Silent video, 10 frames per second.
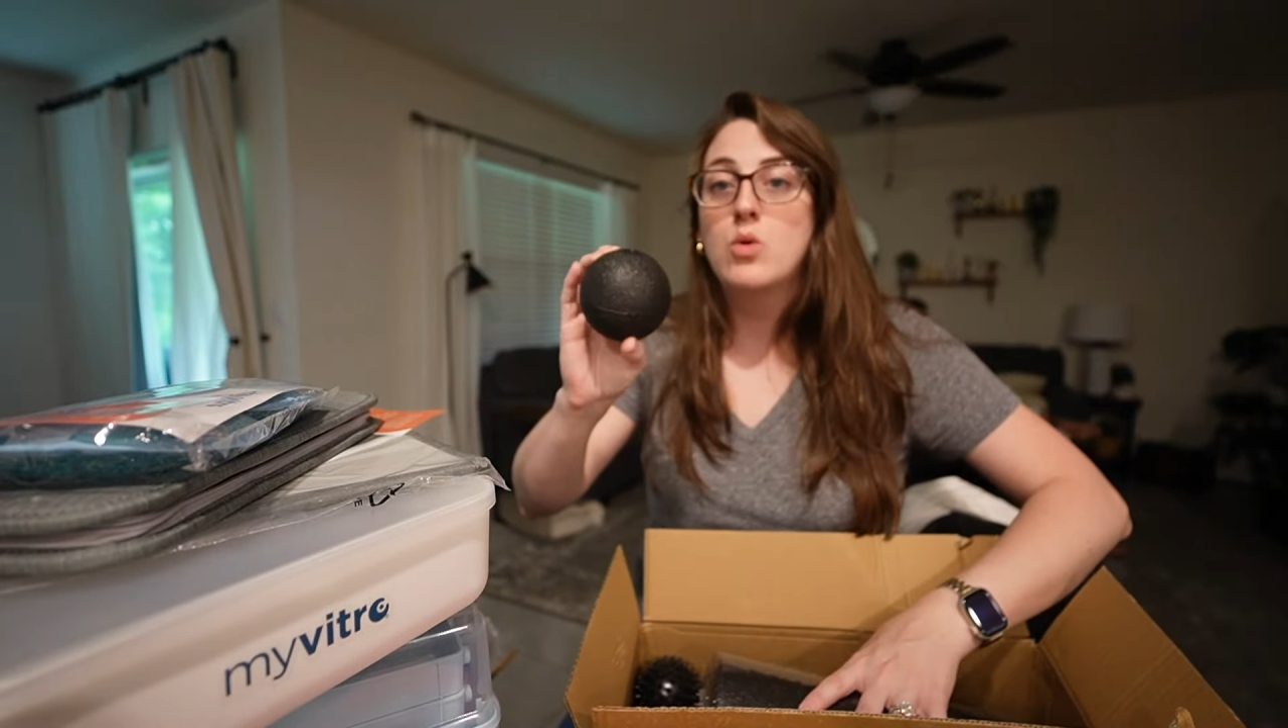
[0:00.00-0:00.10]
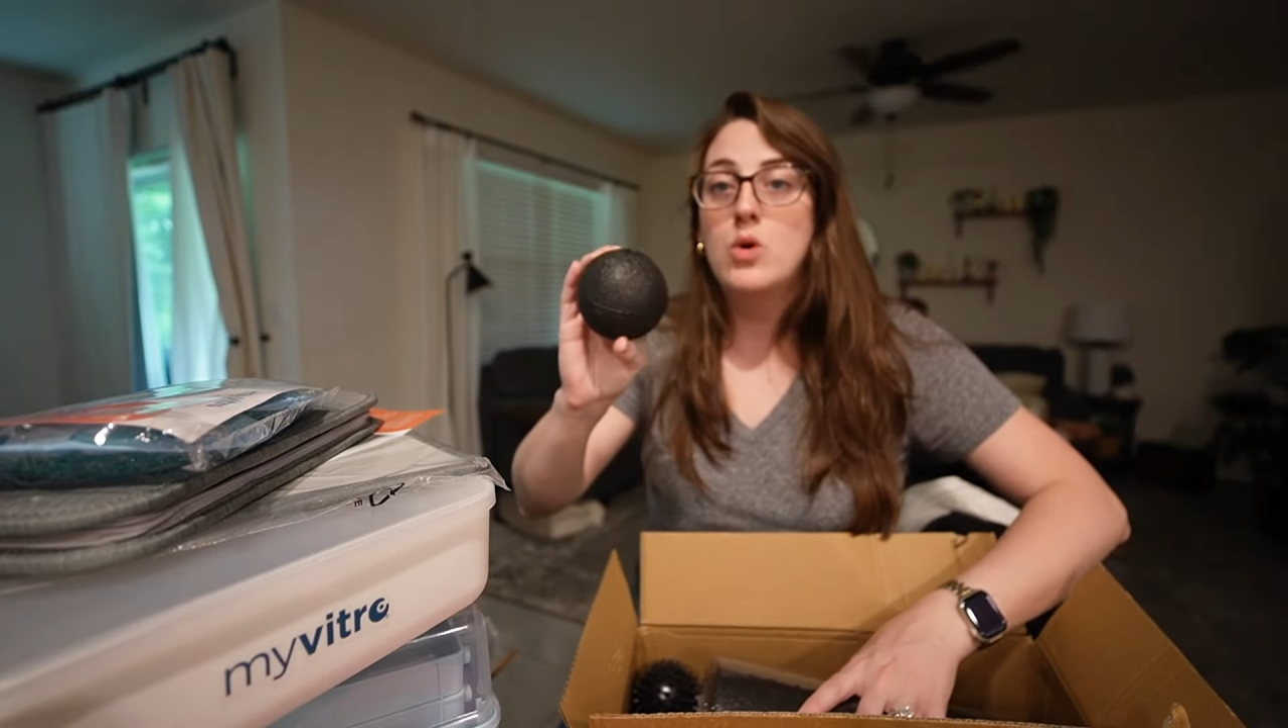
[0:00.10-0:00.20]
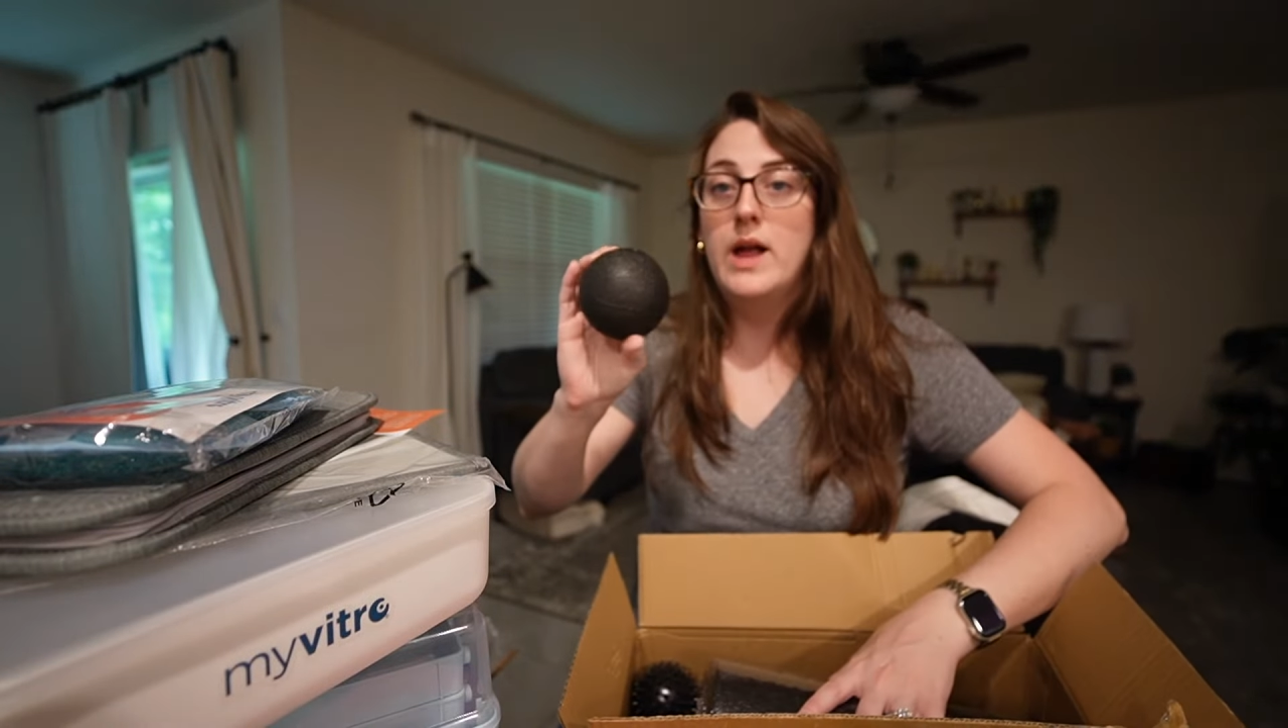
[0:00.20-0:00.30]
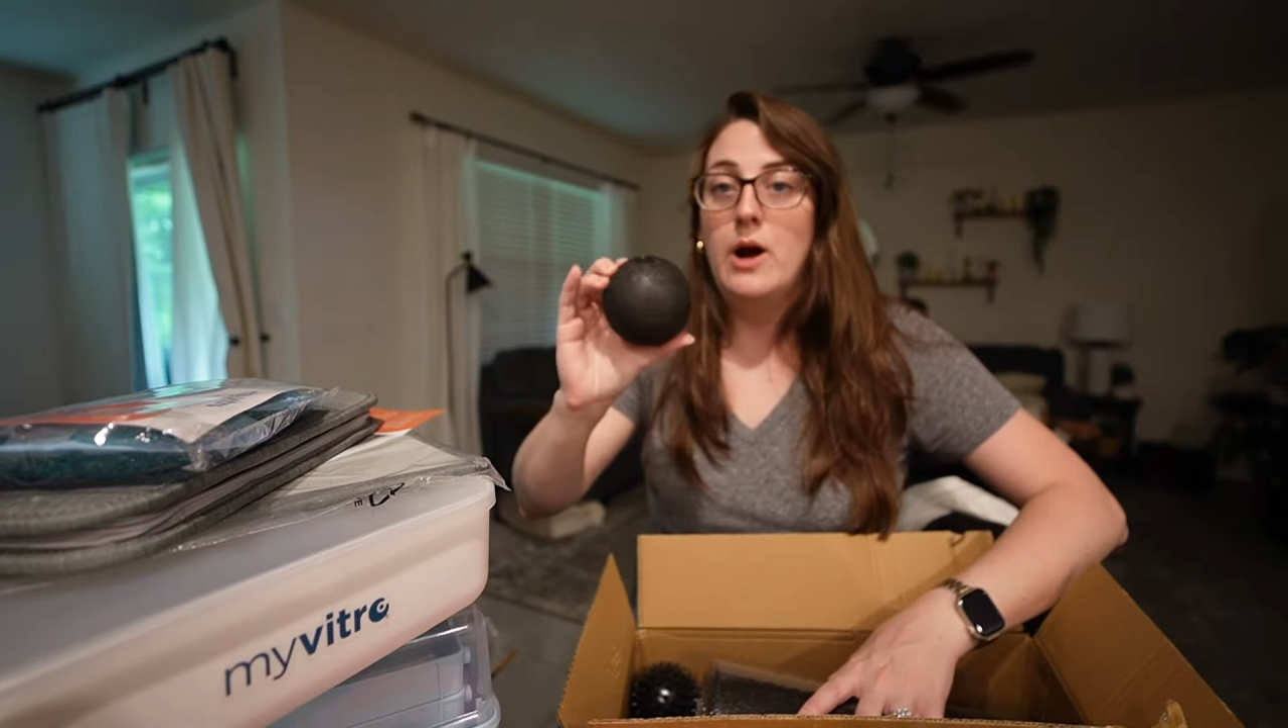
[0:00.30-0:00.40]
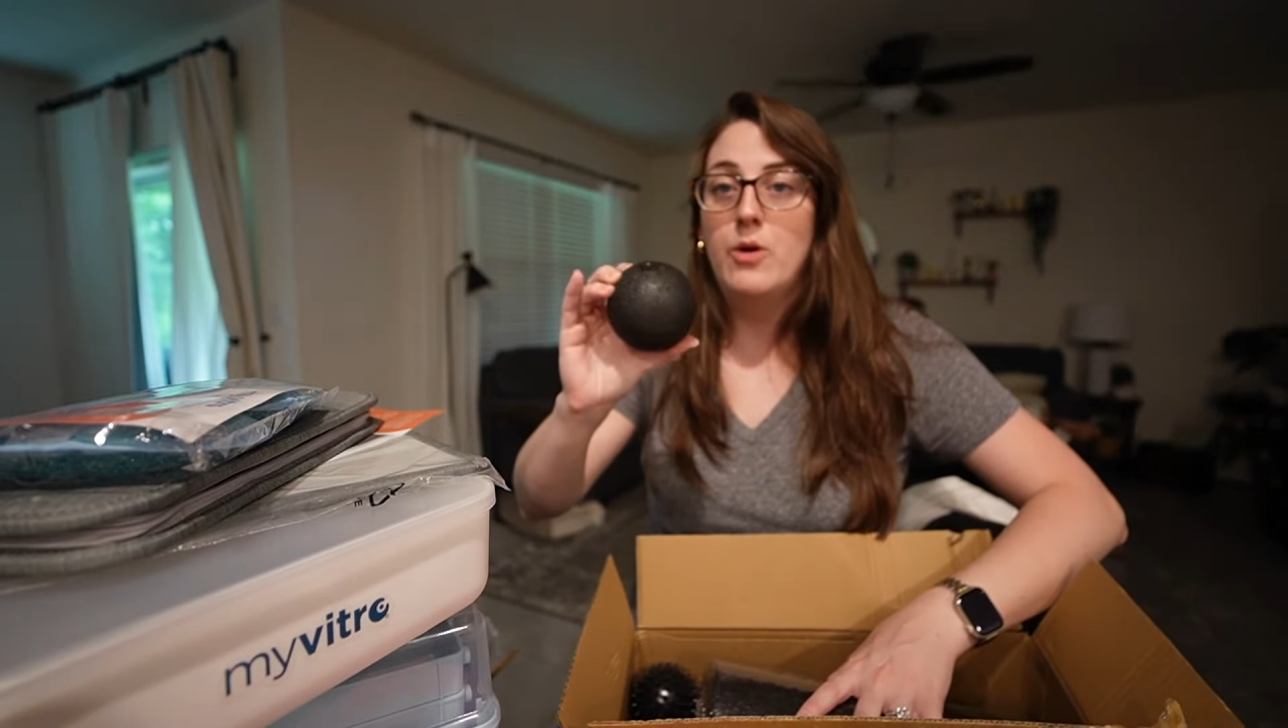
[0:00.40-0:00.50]

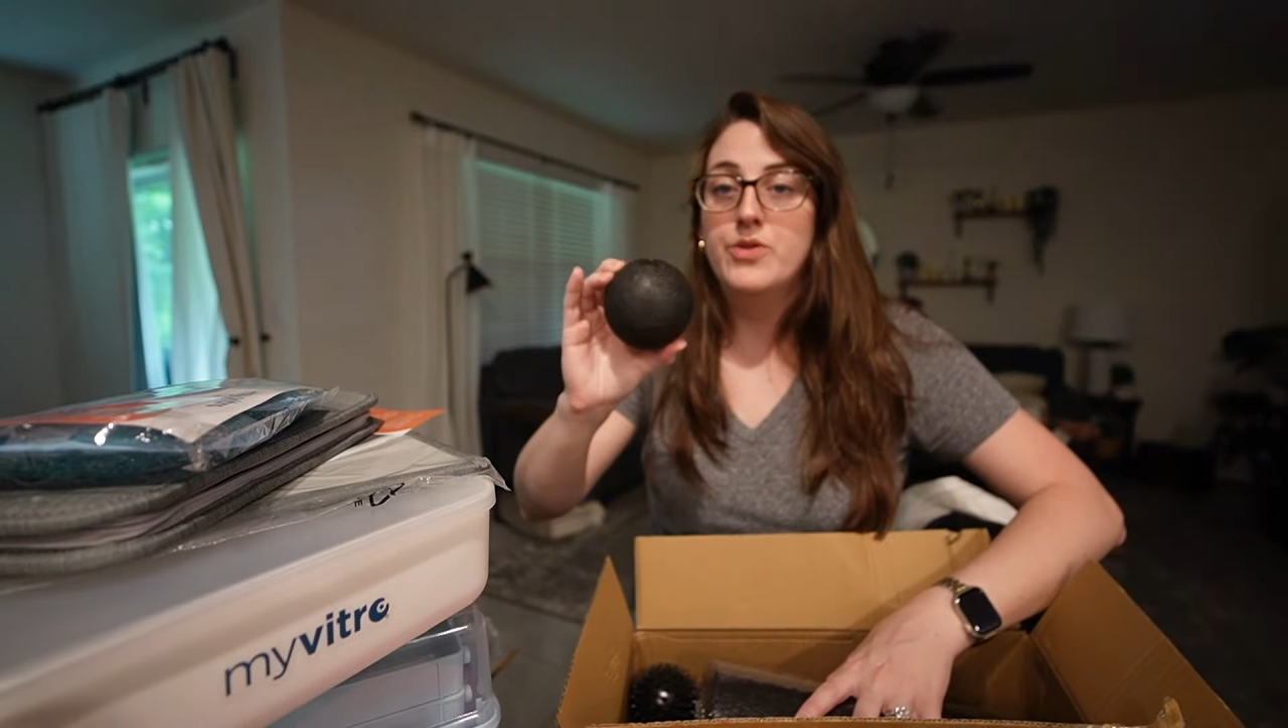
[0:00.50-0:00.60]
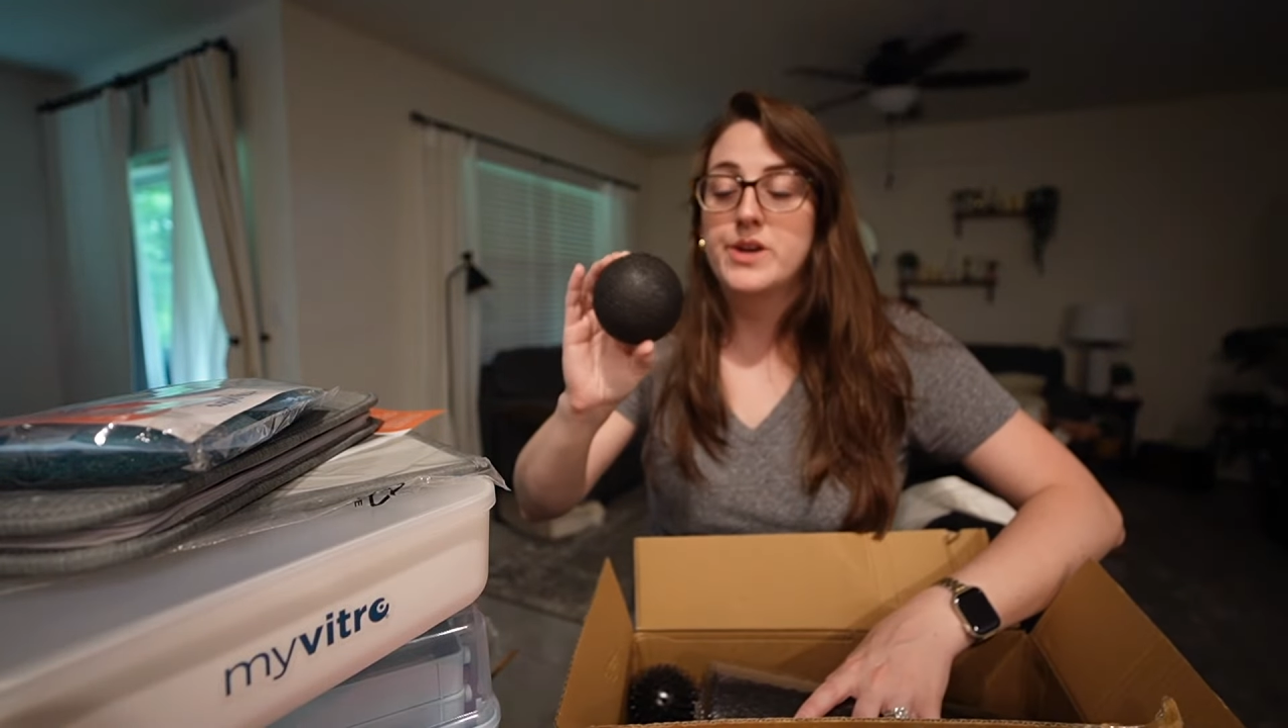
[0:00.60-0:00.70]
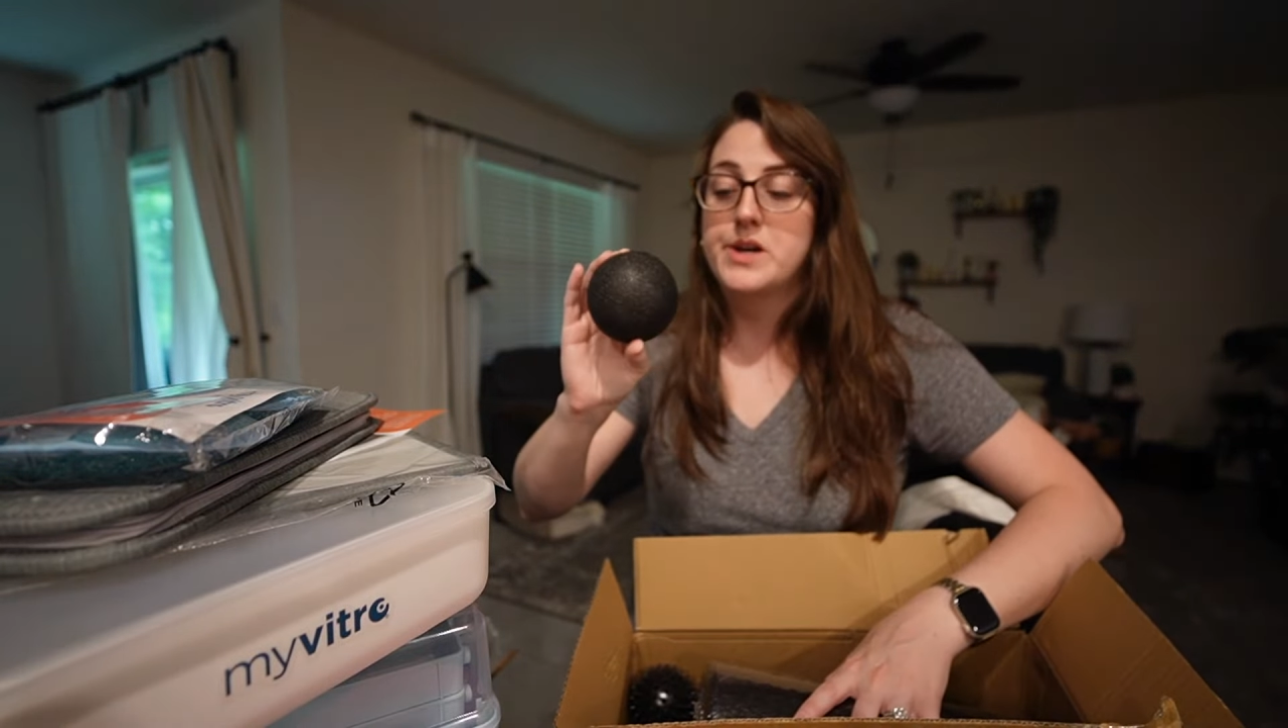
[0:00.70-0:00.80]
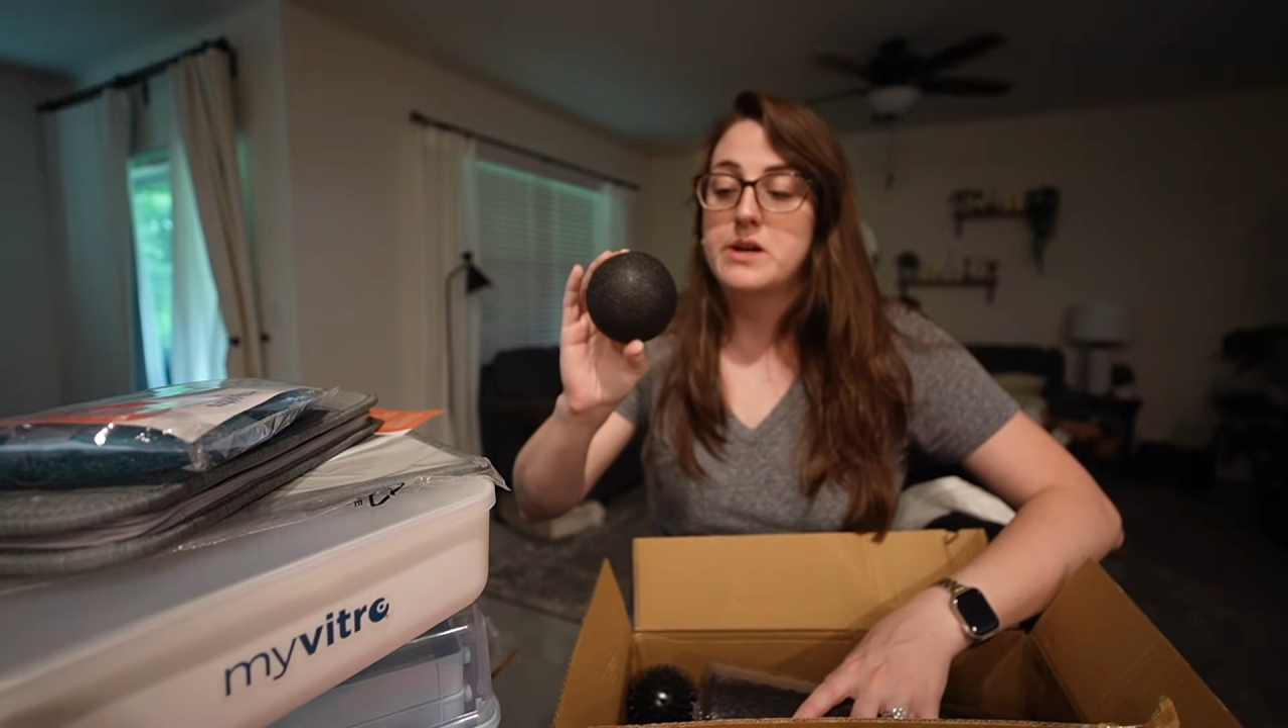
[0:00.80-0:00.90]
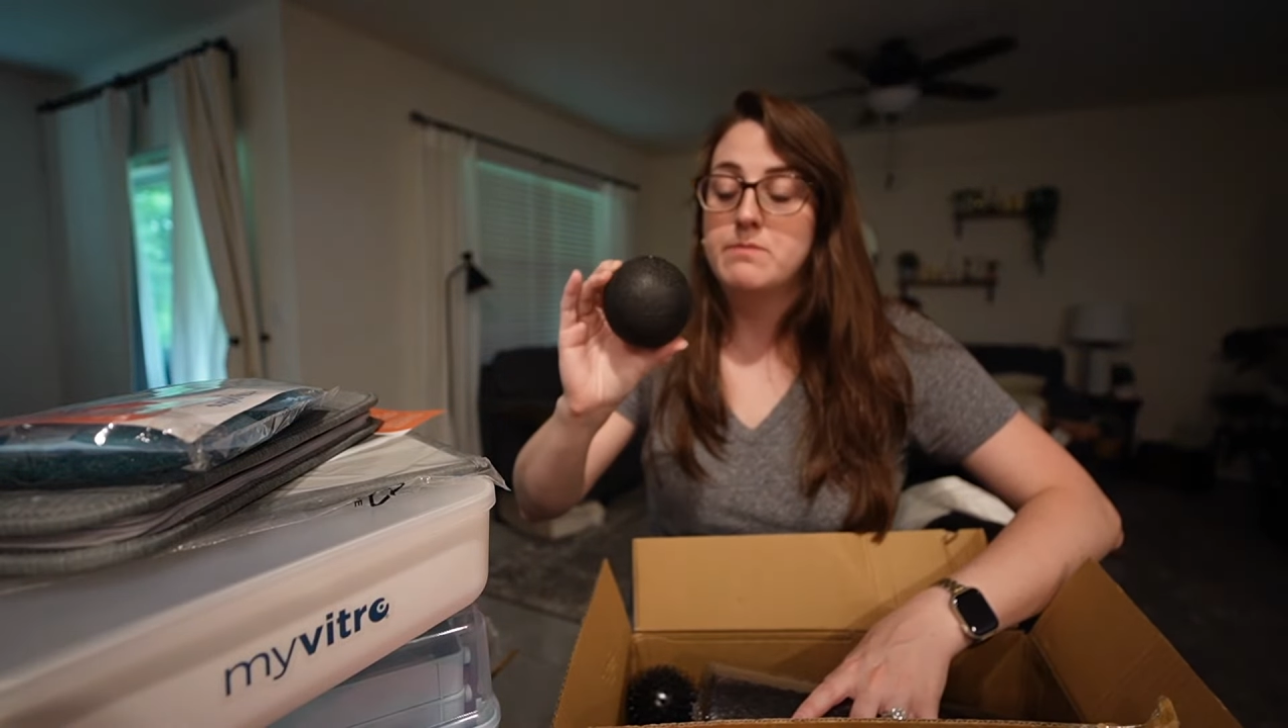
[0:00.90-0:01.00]
roll out the